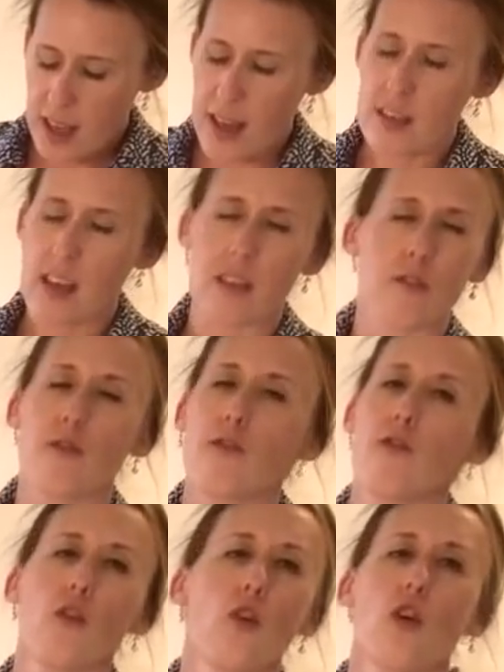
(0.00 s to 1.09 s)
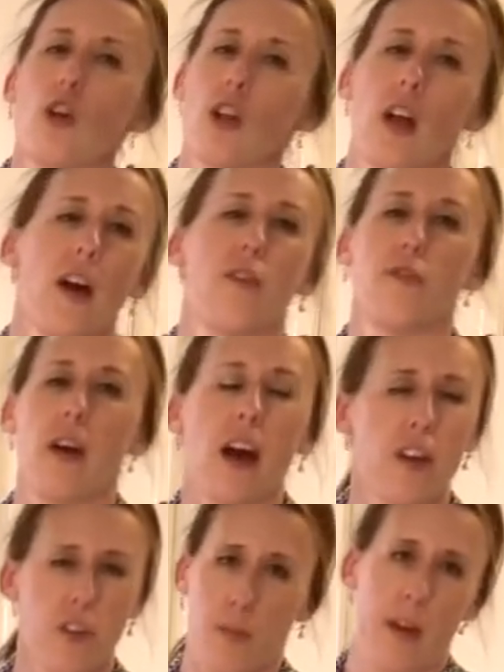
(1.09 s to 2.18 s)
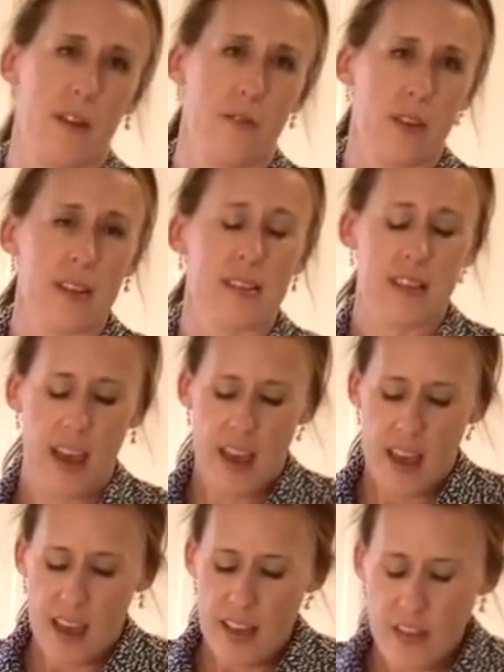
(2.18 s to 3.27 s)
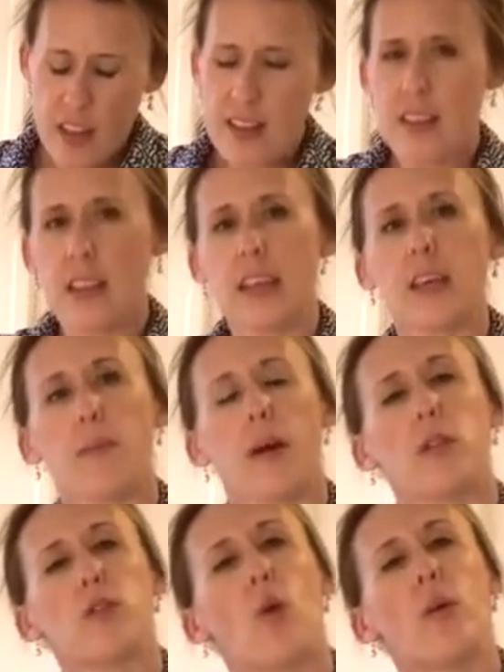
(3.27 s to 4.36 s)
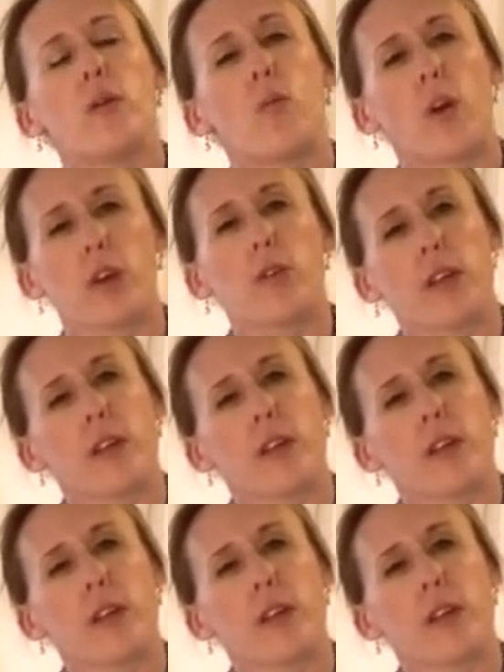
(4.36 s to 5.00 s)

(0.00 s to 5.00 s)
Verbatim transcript: has is full of health benefits. That's the thing about knowing where you